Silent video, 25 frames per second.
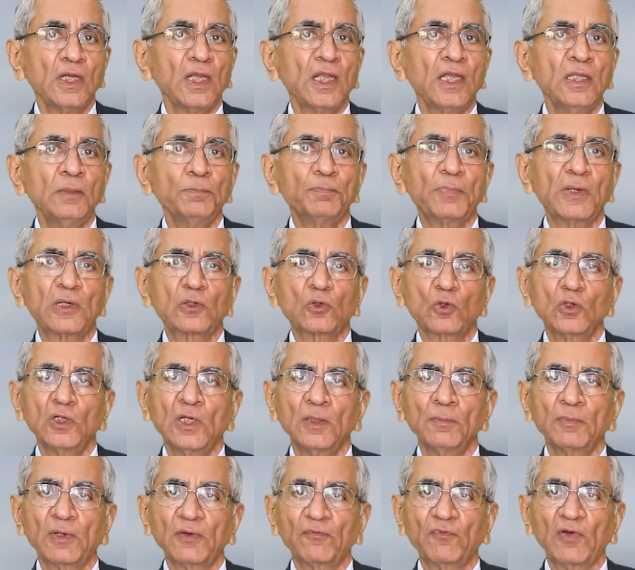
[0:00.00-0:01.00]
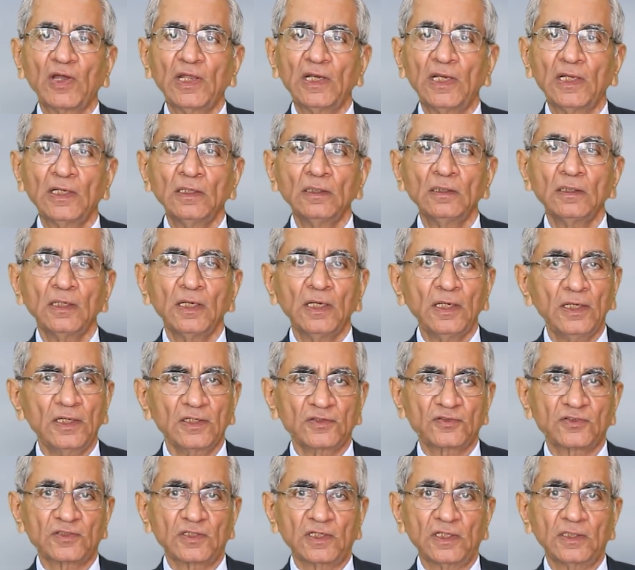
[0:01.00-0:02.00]
in petroleum refining
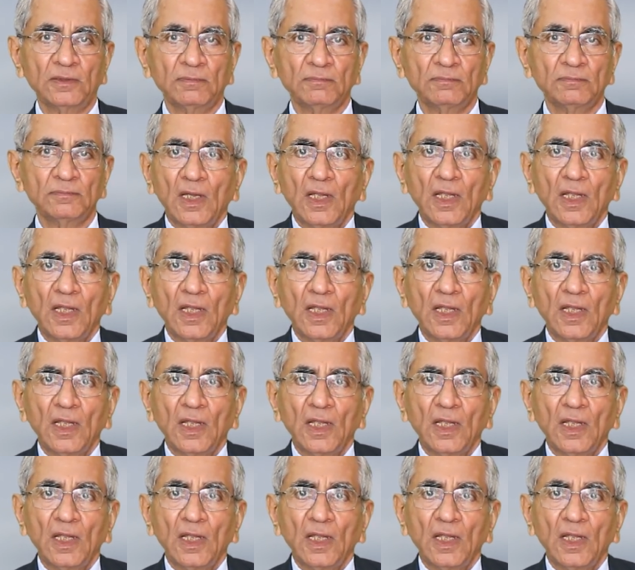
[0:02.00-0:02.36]
industry.